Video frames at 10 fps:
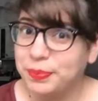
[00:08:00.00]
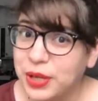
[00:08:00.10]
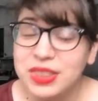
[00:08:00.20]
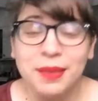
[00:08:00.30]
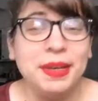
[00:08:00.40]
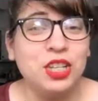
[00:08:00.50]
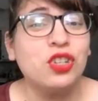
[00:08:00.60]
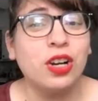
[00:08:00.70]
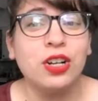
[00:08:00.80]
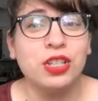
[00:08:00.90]
put them in
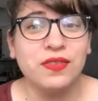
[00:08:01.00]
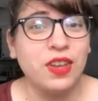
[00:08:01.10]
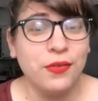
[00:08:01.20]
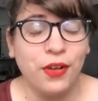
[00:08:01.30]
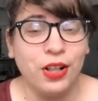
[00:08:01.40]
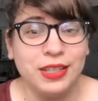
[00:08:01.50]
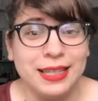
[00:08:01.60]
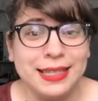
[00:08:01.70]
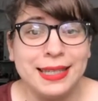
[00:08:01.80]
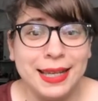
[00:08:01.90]
charge of all of
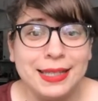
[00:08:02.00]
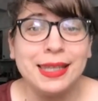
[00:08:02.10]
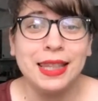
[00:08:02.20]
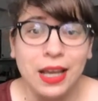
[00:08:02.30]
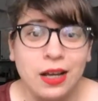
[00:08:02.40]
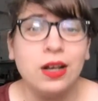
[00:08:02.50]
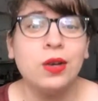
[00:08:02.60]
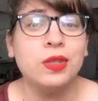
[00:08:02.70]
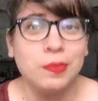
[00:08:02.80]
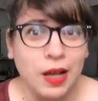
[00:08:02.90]
these kids and they're
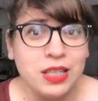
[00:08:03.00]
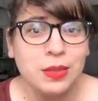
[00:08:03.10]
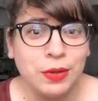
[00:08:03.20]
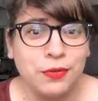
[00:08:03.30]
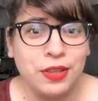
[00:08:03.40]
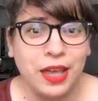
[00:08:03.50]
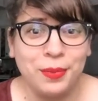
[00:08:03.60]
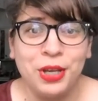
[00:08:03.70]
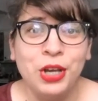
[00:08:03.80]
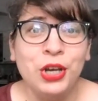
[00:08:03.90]
responsible for
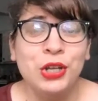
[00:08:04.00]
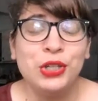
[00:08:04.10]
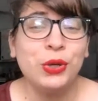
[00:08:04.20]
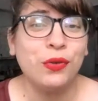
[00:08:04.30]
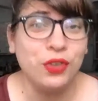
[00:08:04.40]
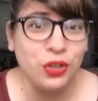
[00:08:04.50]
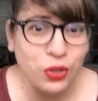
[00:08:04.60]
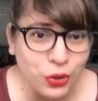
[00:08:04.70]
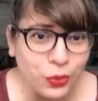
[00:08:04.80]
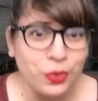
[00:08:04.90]
them. So if
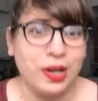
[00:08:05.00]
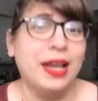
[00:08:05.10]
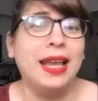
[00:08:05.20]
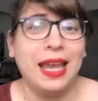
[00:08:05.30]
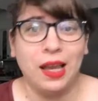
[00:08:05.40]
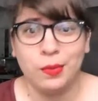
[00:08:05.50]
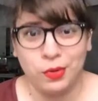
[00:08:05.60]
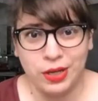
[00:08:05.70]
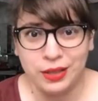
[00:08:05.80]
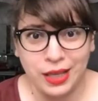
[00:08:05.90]
you were at Camp
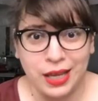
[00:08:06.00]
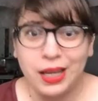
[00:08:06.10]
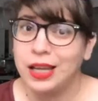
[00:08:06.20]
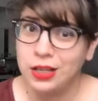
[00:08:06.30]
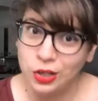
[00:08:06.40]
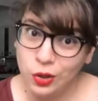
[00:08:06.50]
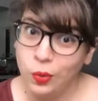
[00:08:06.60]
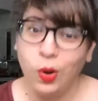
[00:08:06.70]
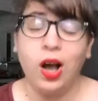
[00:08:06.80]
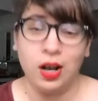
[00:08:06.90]
Green Lake and you
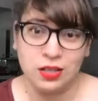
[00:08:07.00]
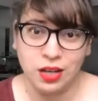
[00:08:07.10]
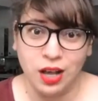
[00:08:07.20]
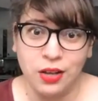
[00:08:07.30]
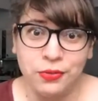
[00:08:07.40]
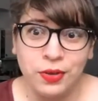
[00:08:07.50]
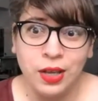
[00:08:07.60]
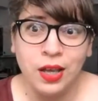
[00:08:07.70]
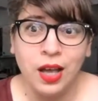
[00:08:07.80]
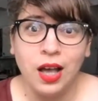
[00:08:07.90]
walked off,
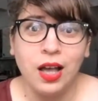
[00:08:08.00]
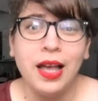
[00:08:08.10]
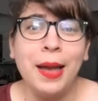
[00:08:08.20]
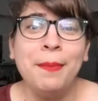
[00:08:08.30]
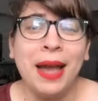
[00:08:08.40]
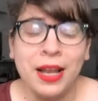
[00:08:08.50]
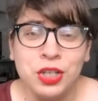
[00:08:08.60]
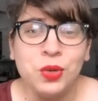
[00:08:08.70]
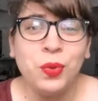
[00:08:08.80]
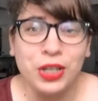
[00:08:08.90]

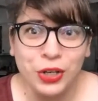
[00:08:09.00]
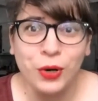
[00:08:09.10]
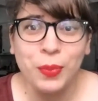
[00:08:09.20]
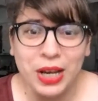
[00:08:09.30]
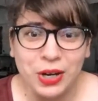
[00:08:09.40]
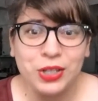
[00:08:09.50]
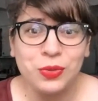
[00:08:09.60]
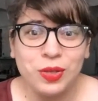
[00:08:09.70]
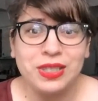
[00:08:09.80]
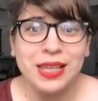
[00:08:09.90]
imagine what your
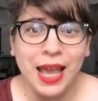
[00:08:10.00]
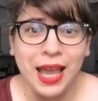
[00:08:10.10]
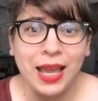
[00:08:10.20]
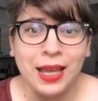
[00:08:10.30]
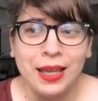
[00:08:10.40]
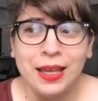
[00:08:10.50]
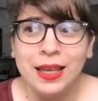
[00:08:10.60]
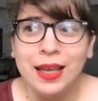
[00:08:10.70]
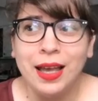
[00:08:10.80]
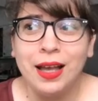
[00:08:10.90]
parents would say
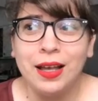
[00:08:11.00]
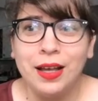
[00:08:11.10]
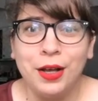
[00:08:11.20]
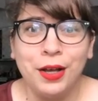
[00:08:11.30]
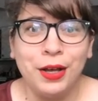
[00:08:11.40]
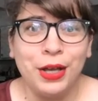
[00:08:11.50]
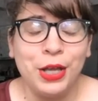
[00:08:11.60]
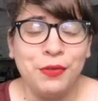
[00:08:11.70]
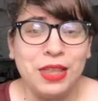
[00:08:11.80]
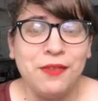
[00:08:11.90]

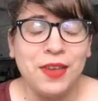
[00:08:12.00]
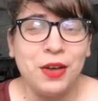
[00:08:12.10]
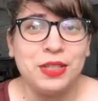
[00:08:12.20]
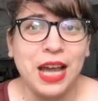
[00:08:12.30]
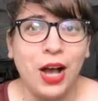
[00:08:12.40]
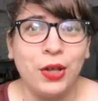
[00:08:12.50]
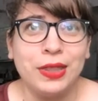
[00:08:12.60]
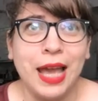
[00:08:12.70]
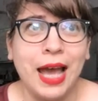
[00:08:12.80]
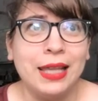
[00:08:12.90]
if they found
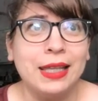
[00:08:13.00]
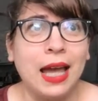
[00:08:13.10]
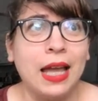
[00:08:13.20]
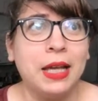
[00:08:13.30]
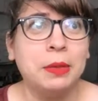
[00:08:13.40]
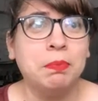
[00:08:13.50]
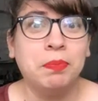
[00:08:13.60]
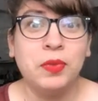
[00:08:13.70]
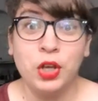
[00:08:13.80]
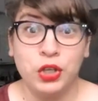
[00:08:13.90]
out that like
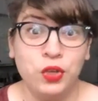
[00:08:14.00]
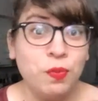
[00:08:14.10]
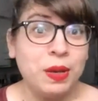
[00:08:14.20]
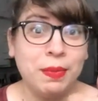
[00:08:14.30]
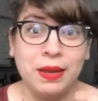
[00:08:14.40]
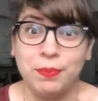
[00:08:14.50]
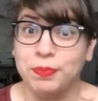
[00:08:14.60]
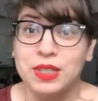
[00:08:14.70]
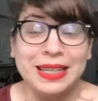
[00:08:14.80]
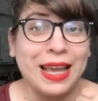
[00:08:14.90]
you've been
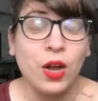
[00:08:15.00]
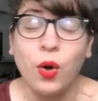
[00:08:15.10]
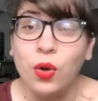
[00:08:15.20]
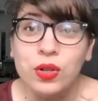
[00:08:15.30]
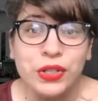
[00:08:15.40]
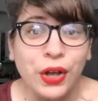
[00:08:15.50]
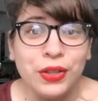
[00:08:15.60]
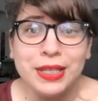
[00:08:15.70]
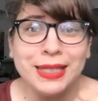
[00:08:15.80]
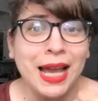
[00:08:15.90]
digging holes all
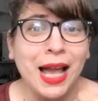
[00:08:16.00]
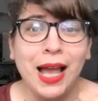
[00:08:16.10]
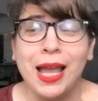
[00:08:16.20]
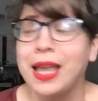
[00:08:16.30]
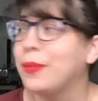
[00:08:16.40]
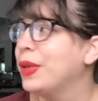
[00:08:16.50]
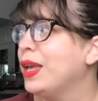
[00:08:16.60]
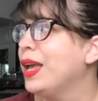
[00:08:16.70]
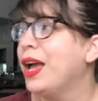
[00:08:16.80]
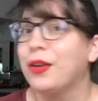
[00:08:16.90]
this time,
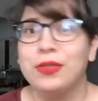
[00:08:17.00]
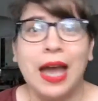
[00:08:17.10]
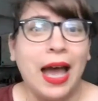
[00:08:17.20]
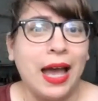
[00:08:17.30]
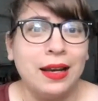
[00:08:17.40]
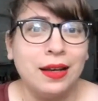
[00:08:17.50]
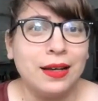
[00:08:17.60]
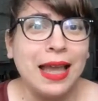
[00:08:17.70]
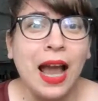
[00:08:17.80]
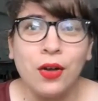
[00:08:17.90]
that a
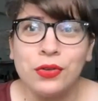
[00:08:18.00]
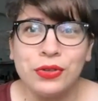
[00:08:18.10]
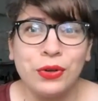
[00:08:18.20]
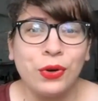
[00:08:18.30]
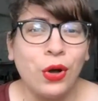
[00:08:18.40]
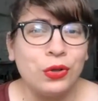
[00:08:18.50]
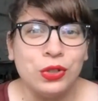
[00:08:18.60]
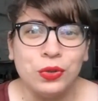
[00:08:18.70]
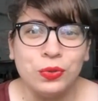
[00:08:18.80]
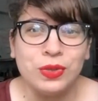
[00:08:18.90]
counselor called
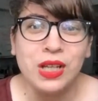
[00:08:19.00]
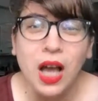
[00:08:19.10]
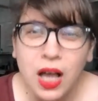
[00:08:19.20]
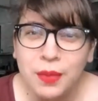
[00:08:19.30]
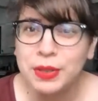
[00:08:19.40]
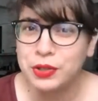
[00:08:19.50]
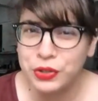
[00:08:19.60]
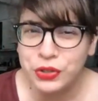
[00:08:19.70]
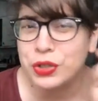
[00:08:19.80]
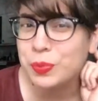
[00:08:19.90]
you dumb and
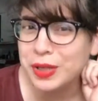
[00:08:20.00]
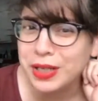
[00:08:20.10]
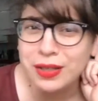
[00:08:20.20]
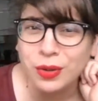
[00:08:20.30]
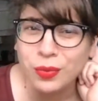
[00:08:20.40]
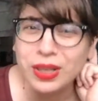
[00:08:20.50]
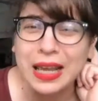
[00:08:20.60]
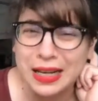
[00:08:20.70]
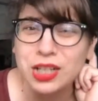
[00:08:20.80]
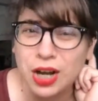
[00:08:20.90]
stupid
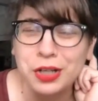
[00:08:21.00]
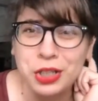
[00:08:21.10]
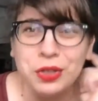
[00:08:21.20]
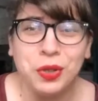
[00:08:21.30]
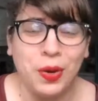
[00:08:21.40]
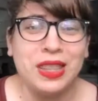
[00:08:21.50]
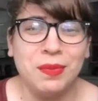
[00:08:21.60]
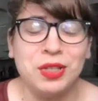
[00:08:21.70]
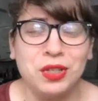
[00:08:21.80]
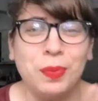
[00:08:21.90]
and talked to you the way
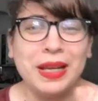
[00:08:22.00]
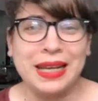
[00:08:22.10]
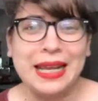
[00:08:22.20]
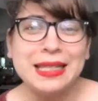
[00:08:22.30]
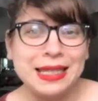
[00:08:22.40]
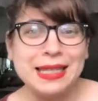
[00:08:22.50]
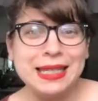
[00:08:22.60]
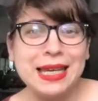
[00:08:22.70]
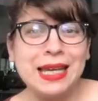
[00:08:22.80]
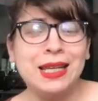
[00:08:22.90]
that Mr. Pendanski
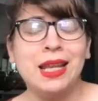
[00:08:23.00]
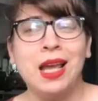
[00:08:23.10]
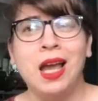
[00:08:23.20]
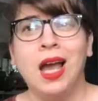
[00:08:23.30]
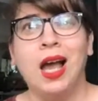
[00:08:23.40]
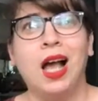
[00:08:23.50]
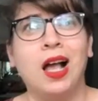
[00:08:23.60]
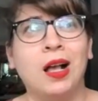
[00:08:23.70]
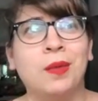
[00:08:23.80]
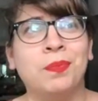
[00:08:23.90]
did,
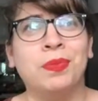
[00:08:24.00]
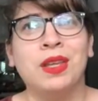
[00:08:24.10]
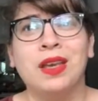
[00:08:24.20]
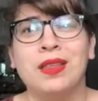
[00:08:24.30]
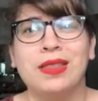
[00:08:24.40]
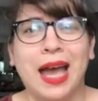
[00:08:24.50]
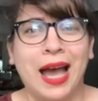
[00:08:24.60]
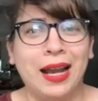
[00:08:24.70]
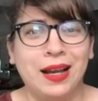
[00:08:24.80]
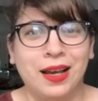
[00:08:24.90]

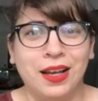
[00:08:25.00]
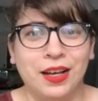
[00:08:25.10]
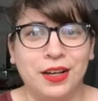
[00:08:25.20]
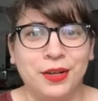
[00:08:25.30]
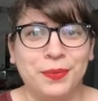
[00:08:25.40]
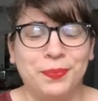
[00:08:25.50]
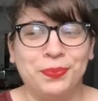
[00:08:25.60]
that